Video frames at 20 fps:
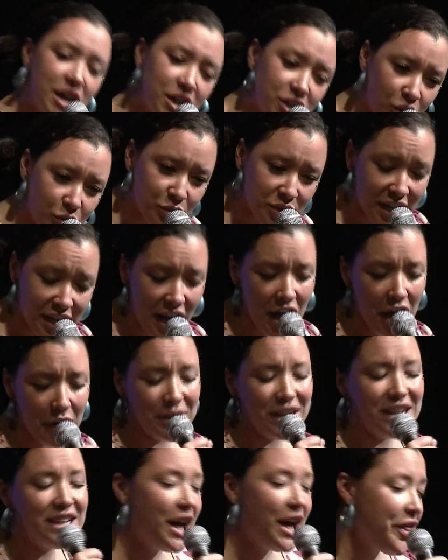Don't tell
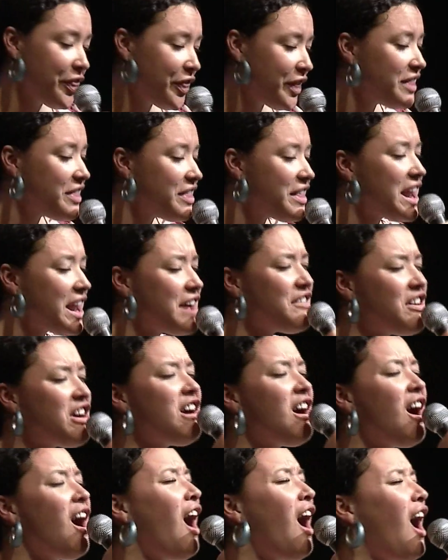me nothing that
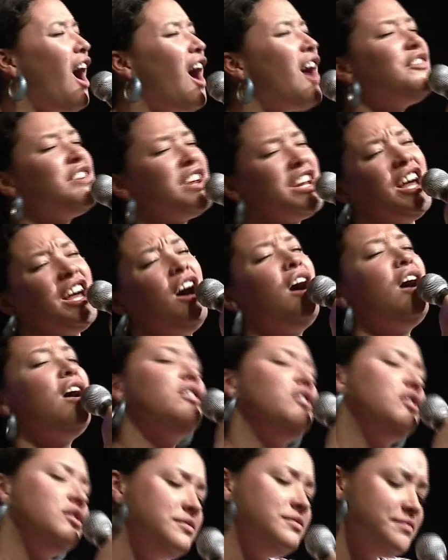I've already
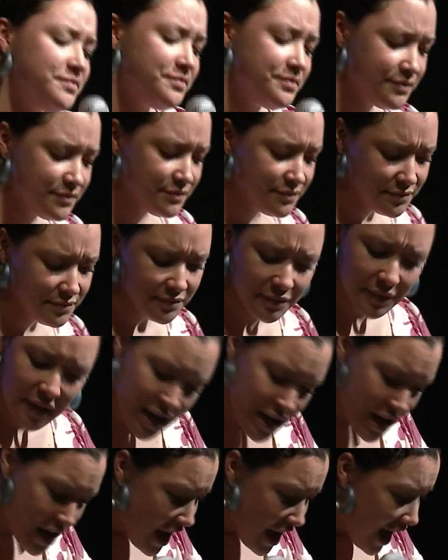heard.
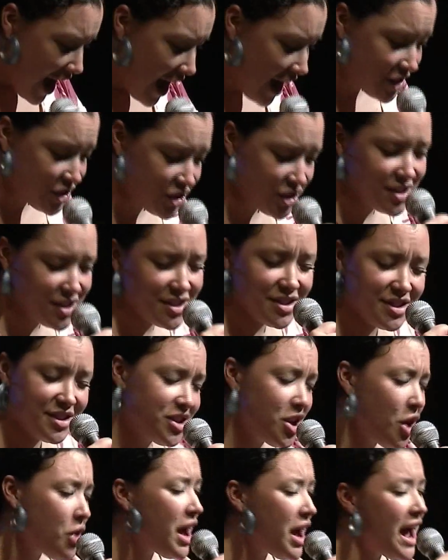I just
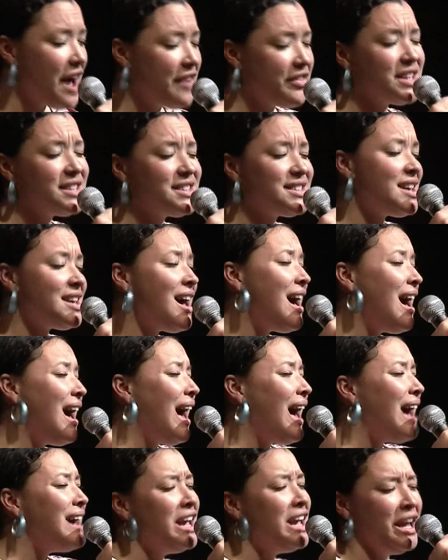don't have the
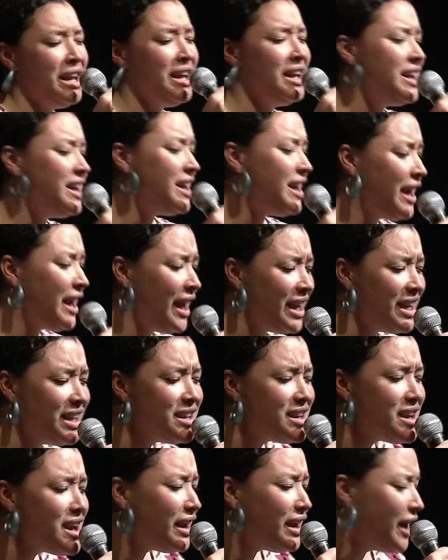time.
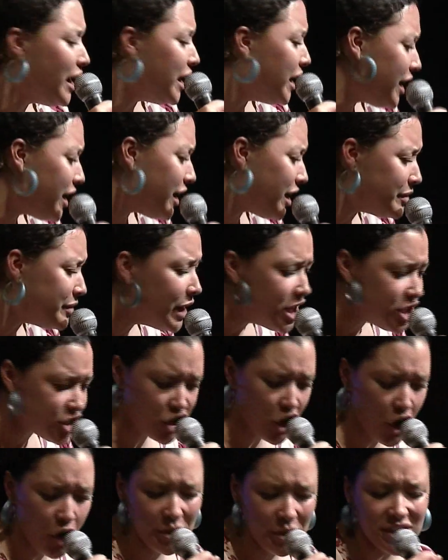
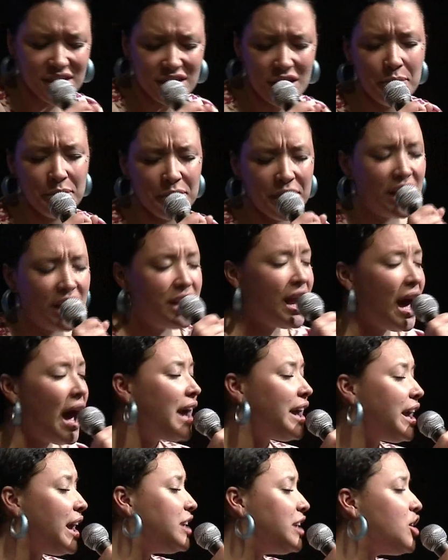Show me something
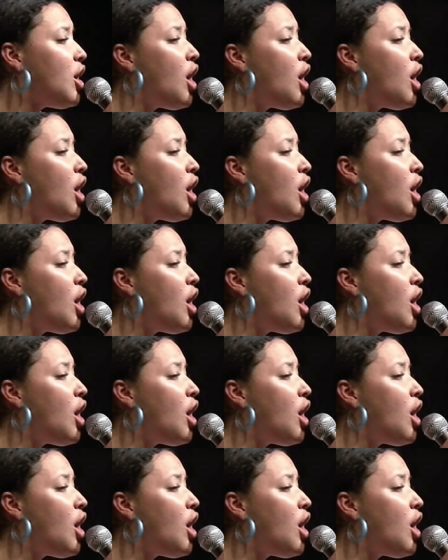I ain't